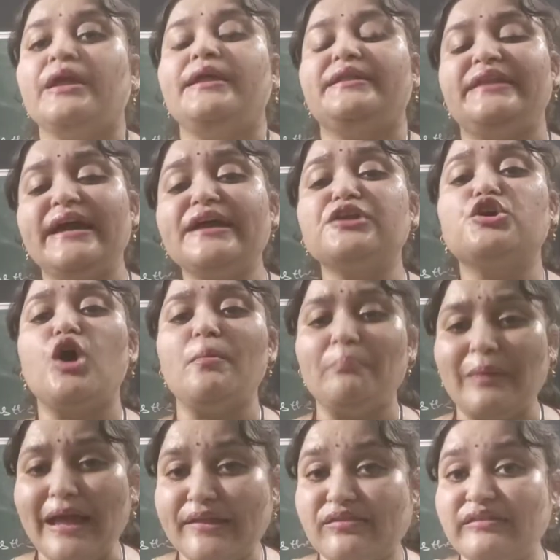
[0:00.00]
they are
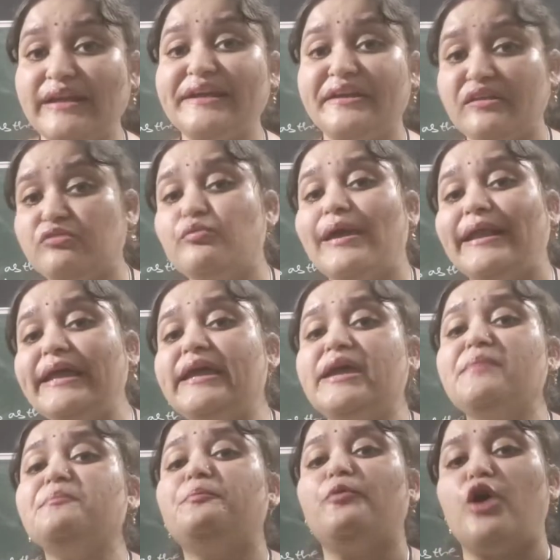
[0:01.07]
complex, it is very
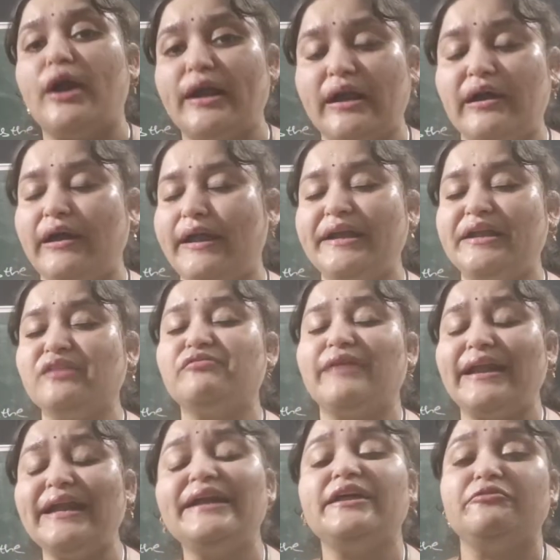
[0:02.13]
important, it is
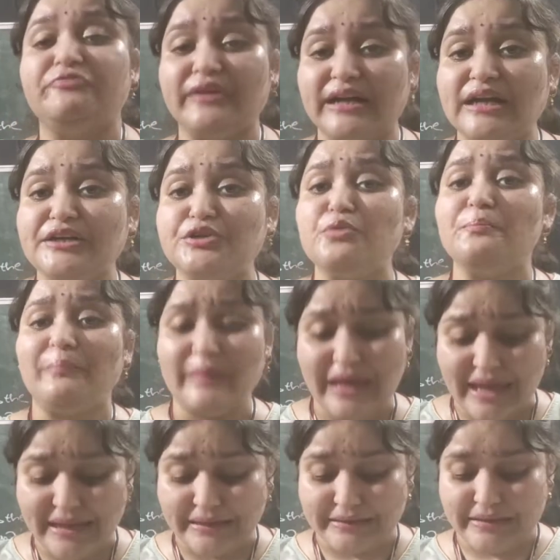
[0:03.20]
very difficult to
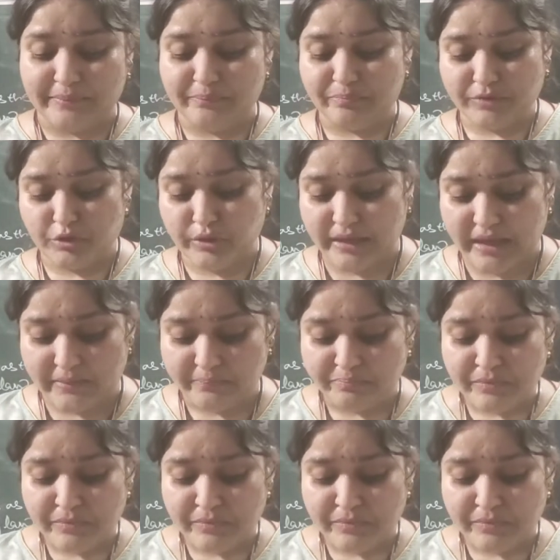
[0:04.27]
make them. Okay,